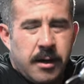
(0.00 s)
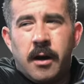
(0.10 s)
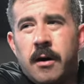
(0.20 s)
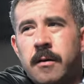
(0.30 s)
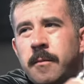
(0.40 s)

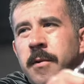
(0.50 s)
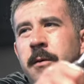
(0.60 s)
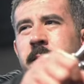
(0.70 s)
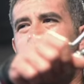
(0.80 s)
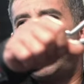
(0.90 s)
No, but
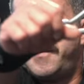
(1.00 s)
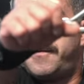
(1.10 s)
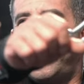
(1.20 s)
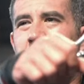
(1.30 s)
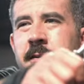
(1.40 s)
it would just be
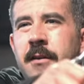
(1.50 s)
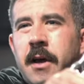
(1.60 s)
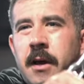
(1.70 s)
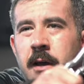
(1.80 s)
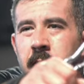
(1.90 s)
fun to
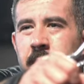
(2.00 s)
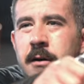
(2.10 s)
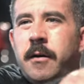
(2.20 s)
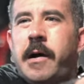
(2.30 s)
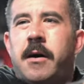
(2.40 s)
like
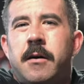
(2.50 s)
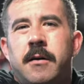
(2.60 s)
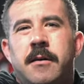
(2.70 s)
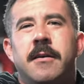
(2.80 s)
go out.